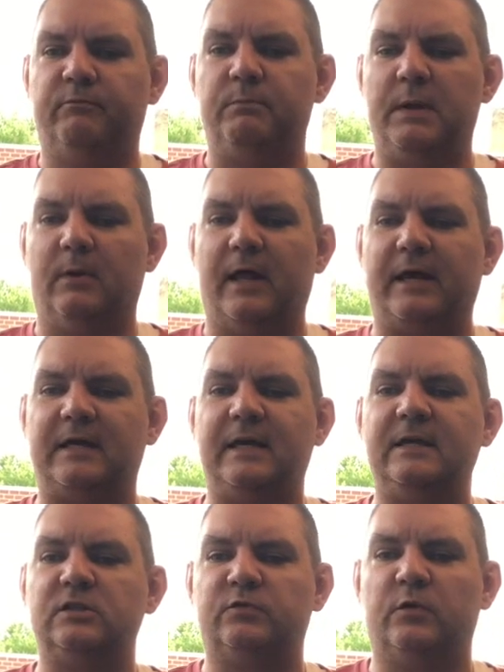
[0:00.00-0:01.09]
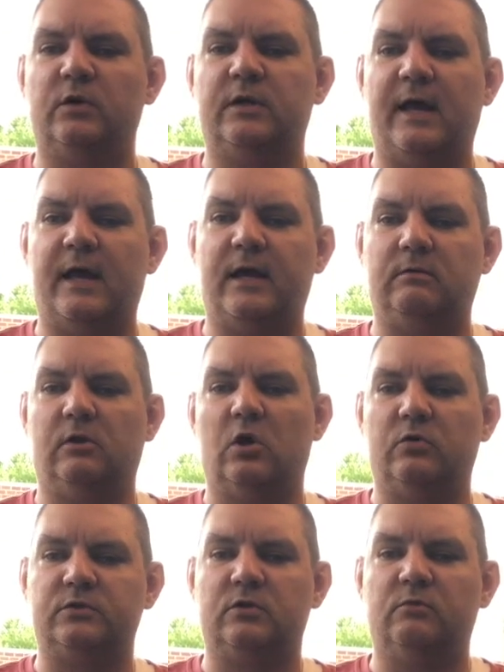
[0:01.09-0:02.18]
people like Kingsford at
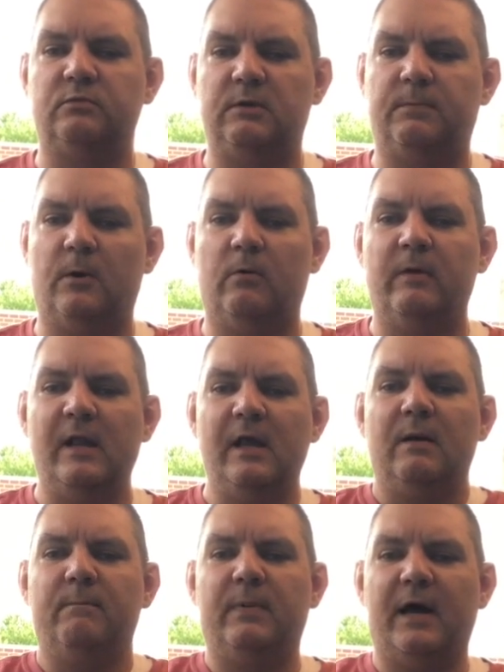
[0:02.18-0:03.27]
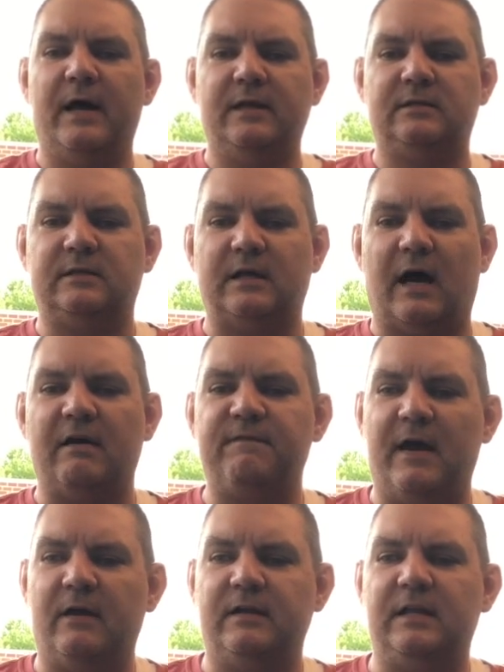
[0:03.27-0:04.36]
Lowe's and Home Depot, but I
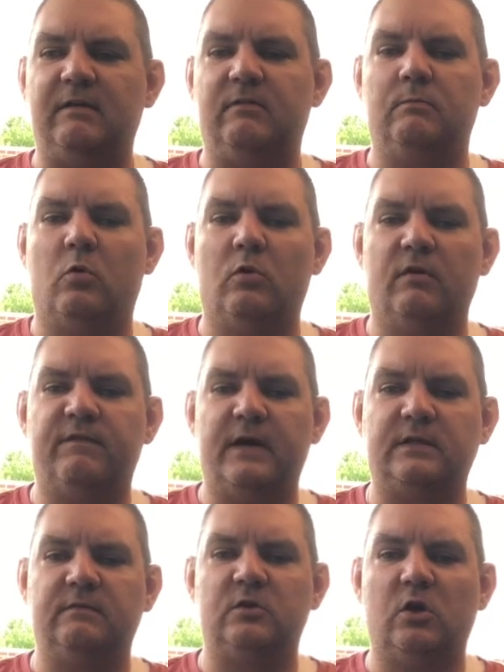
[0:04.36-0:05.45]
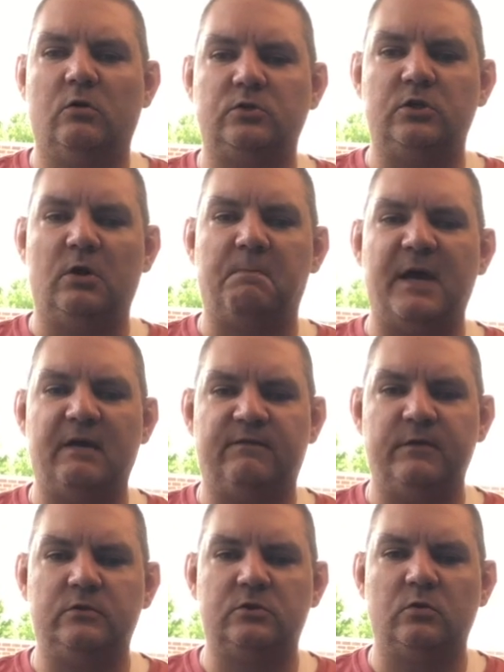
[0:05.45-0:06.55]
found it even more effective to go to your pet
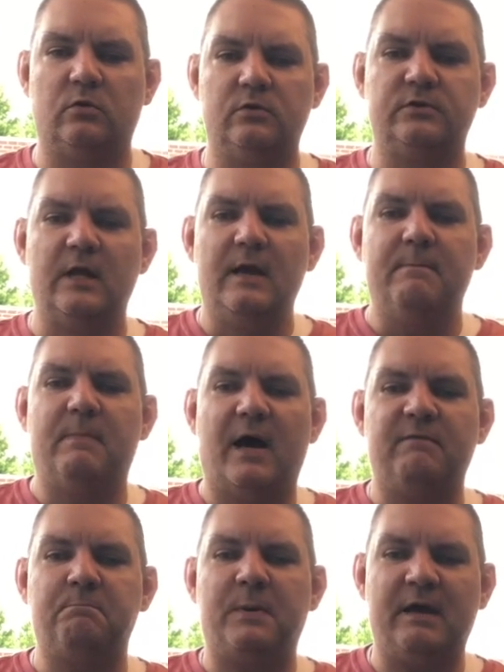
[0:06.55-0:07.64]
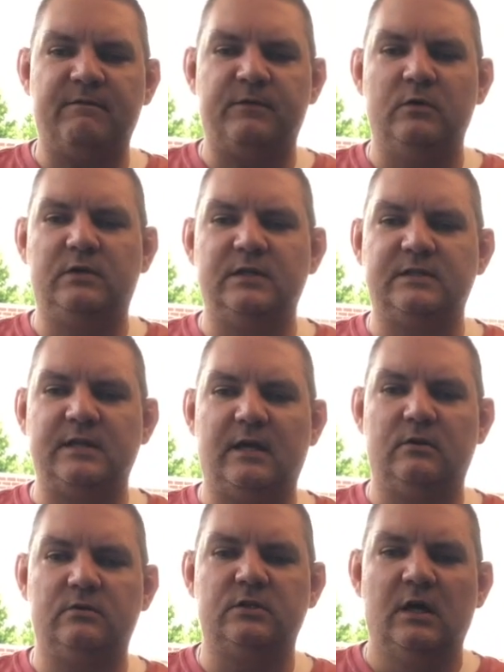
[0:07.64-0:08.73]
food stores, buy pet food
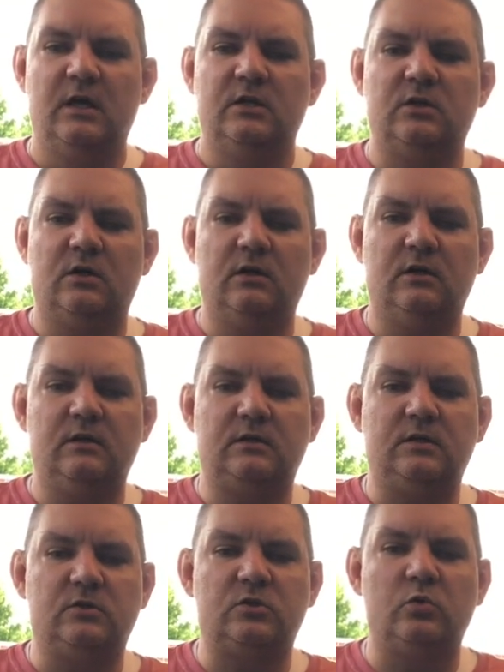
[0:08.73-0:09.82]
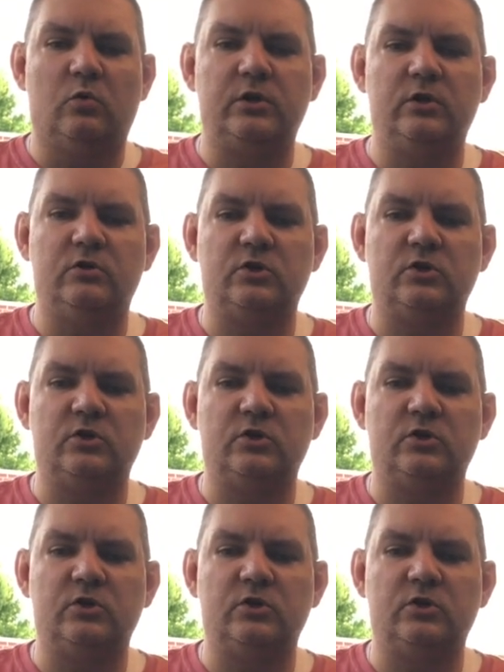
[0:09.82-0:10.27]
containers to store your